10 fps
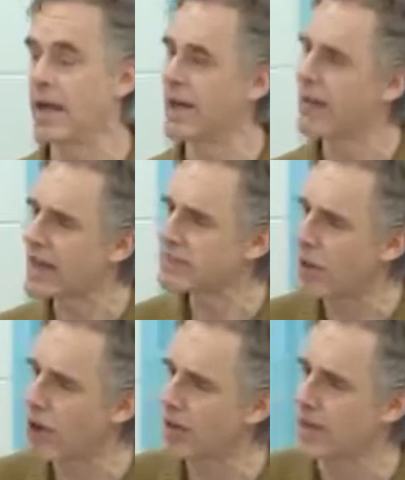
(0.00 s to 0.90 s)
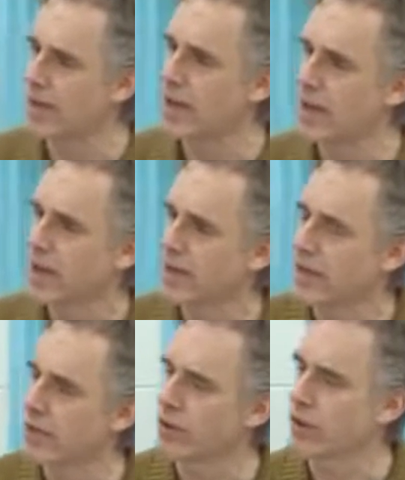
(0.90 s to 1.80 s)
And that's partly,
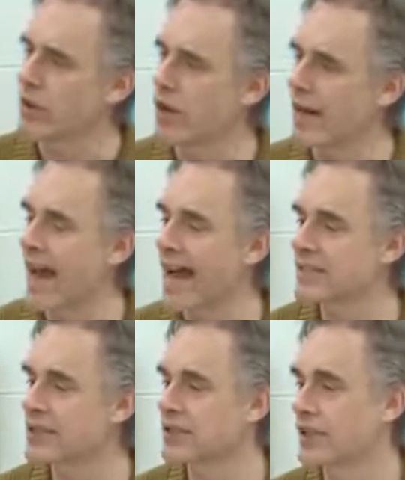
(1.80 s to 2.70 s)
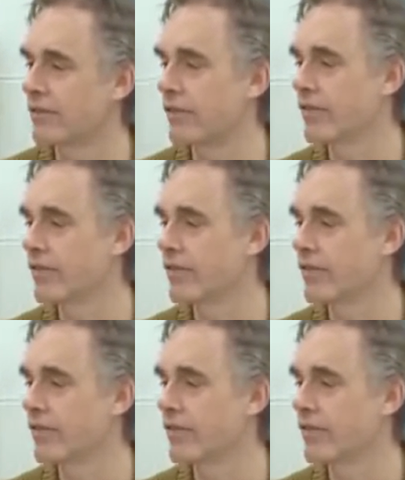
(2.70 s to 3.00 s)
you know, you got to ask yourself,